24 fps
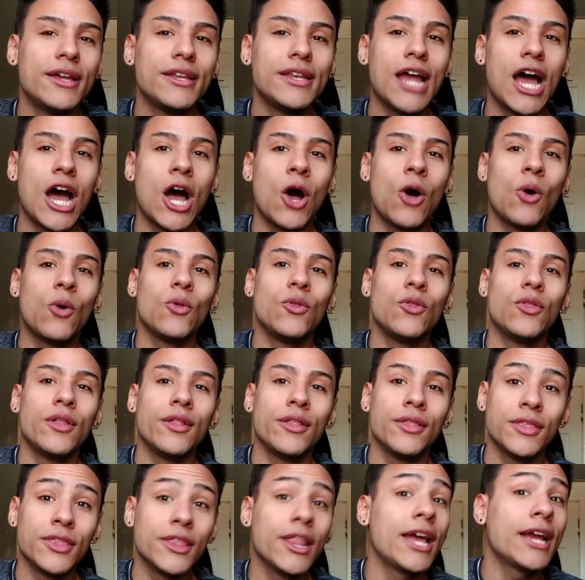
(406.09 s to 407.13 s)
Now,
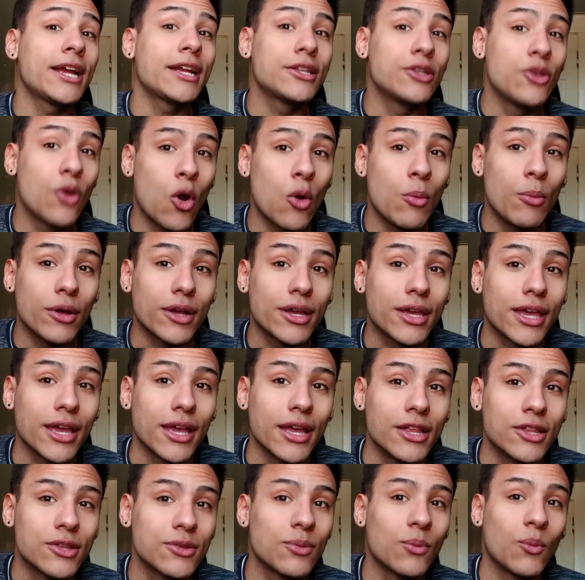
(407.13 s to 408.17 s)
like normal
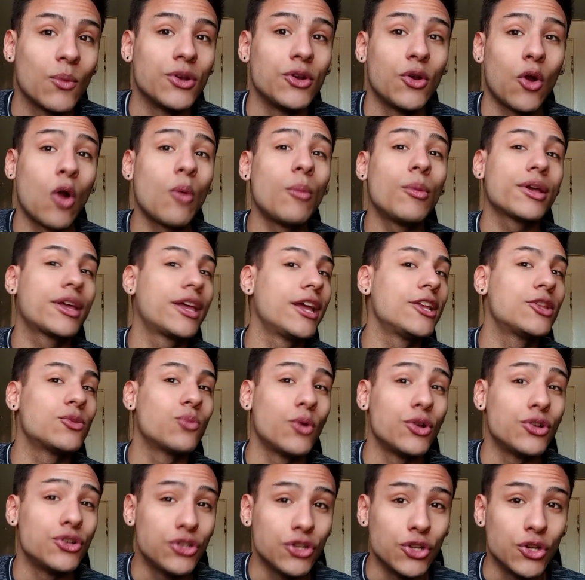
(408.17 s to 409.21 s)
kids, what normal kids
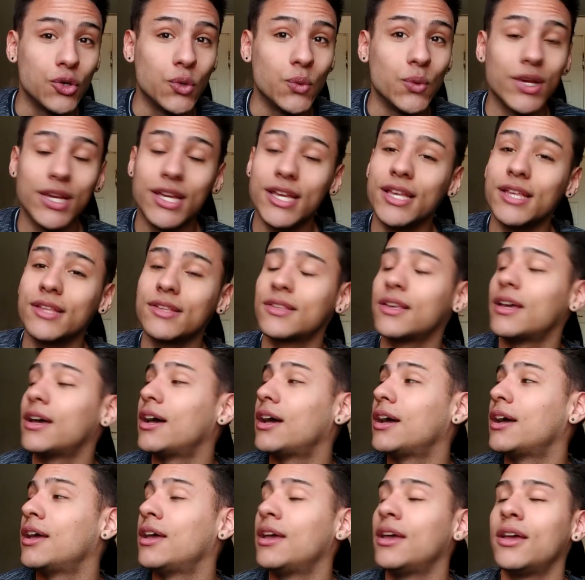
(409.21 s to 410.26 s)
would do is,
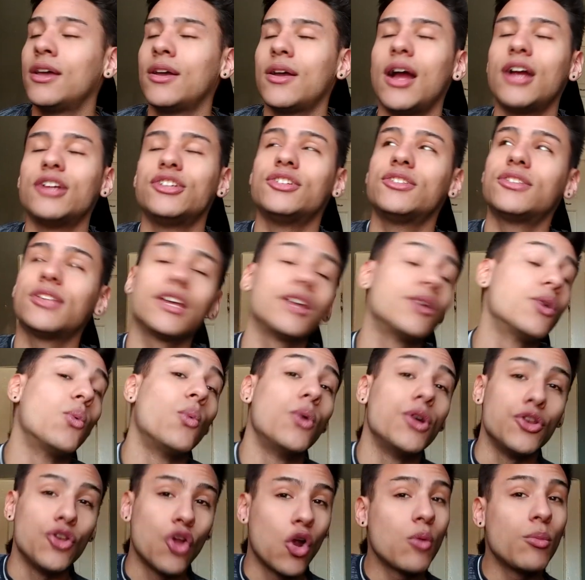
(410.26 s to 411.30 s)

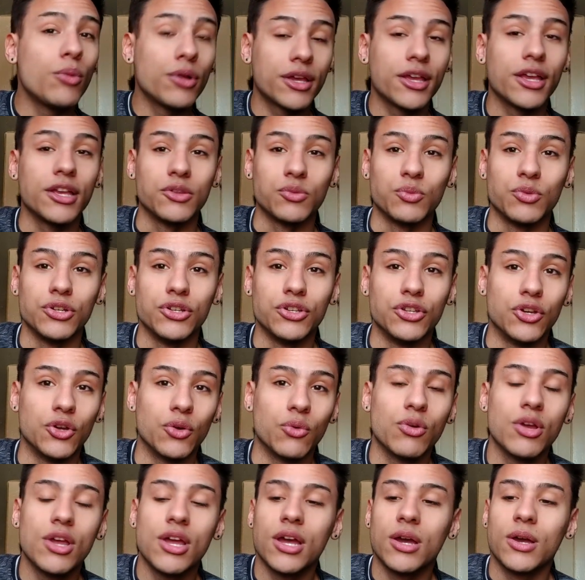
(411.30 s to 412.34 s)
what normal kids would
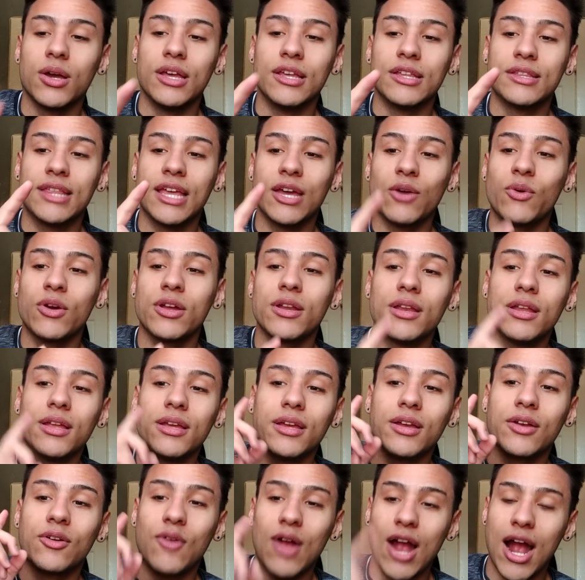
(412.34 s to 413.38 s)
do is they would
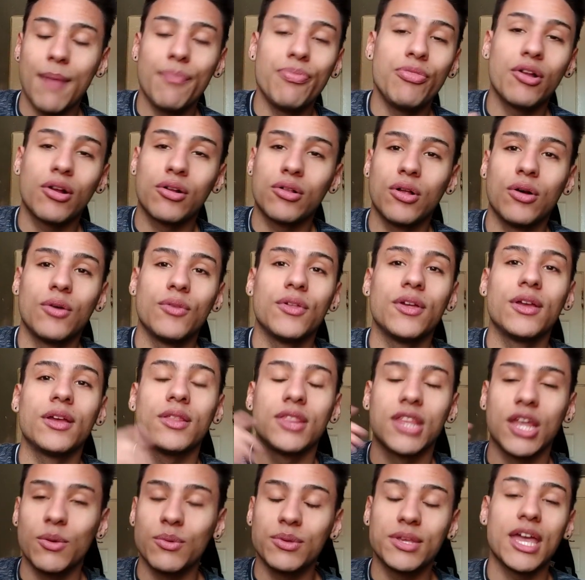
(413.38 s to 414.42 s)
grab their
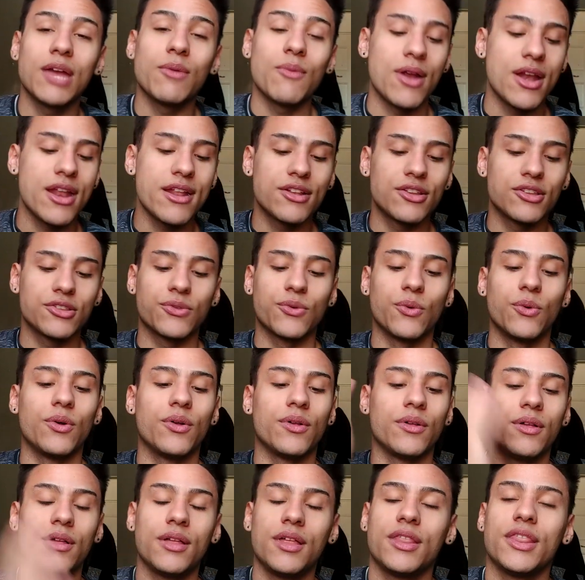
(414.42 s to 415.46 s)
clothing, they would get ready to
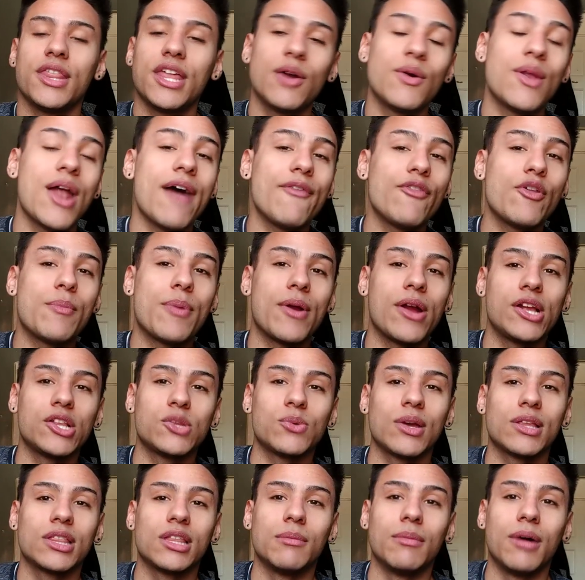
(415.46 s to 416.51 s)
school, they would have their
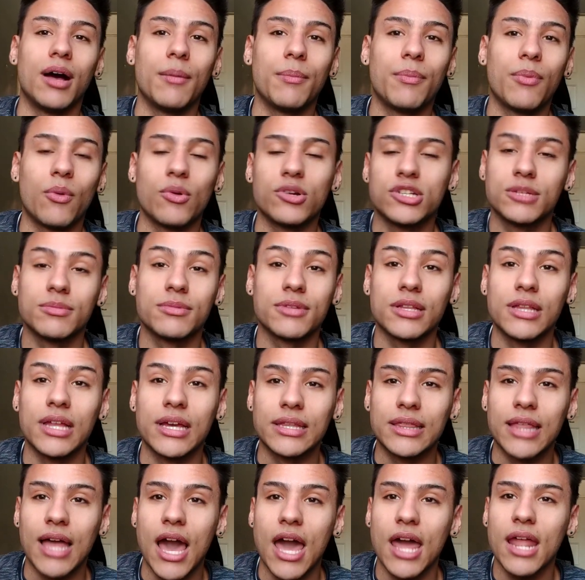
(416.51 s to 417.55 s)
parents wake them up or something
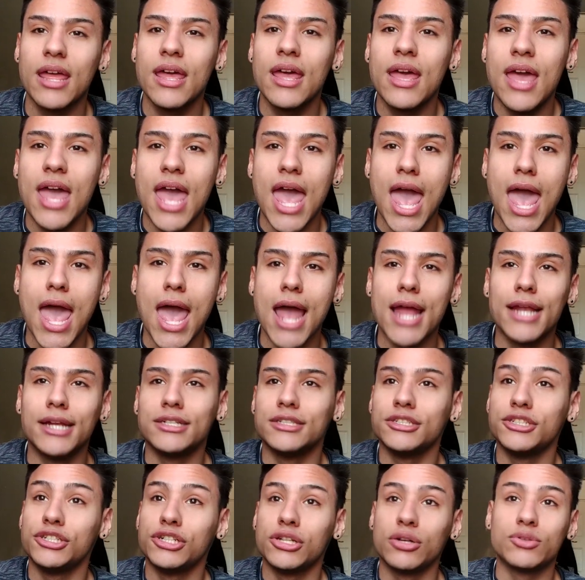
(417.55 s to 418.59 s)
like that,
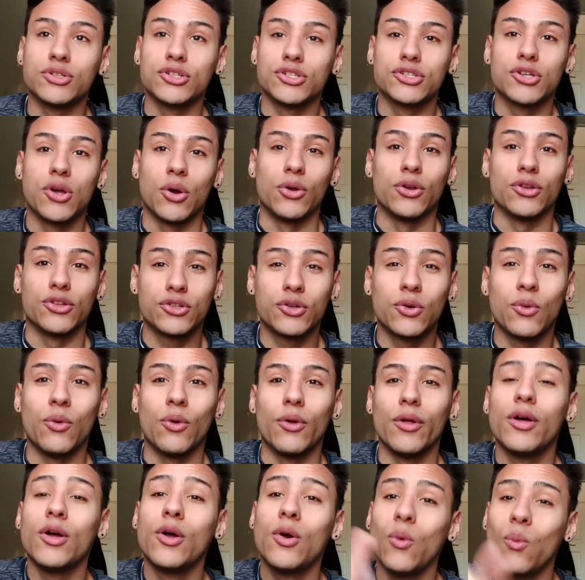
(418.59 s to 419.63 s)
and, you know, just go to
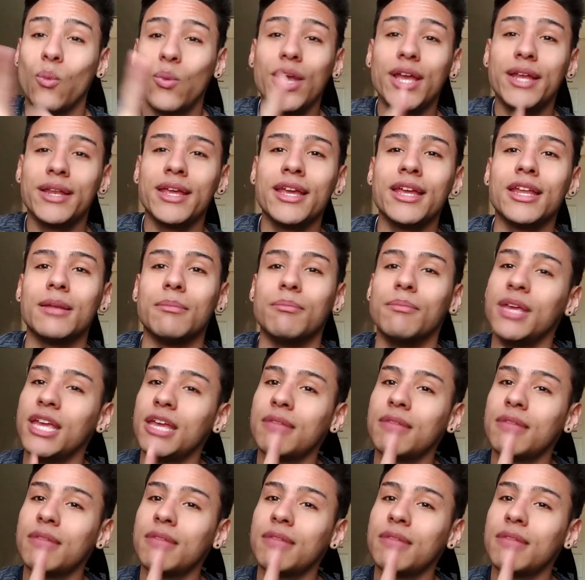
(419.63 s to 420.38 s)
school. We didn't.